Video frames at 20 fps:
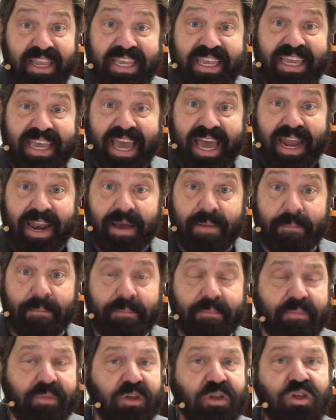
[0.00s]
He had a
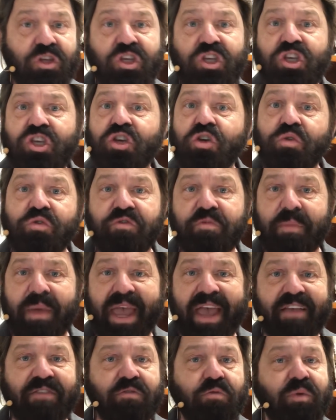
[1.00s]
huge
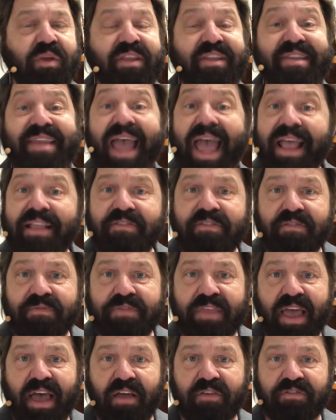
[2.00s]
mass with tens of
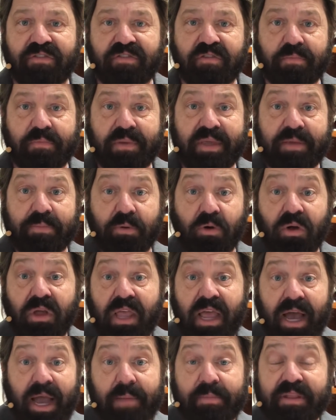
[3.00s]
thousands of people,
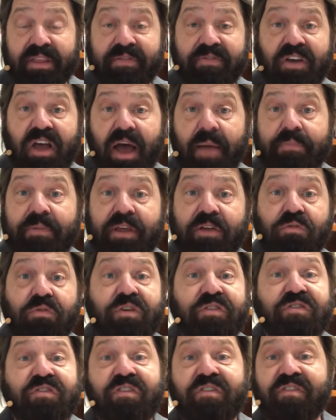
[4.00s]
I believe Coptic
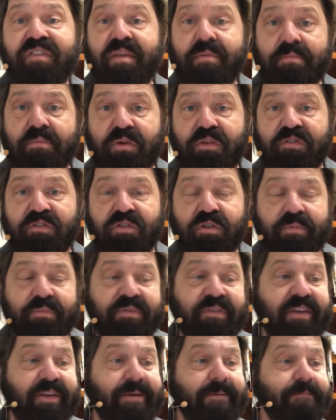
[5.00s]
Christians and
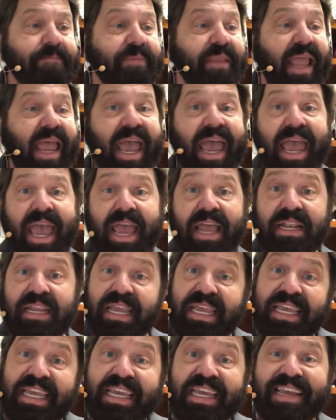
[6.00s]
Muslims, and
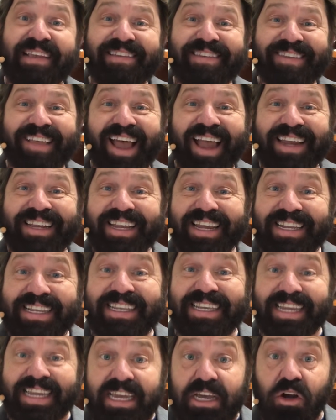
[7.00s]
he signed a
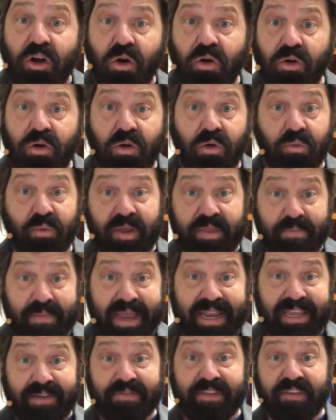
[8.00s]
deal with
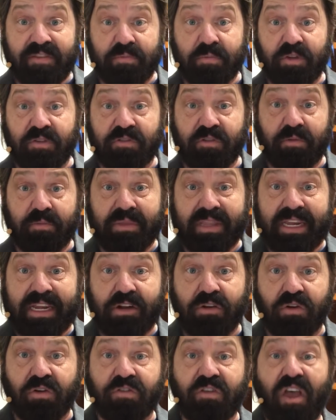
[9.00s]
many of these Muslim
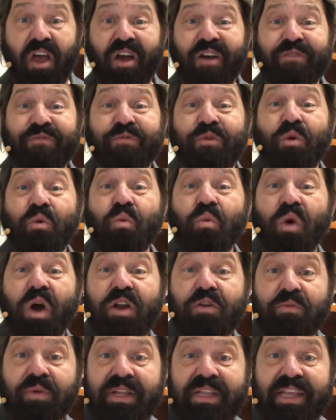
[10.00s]
leaders for
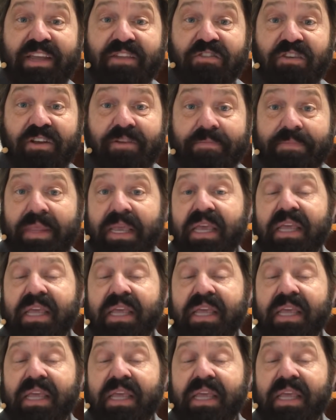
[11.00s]
one religion.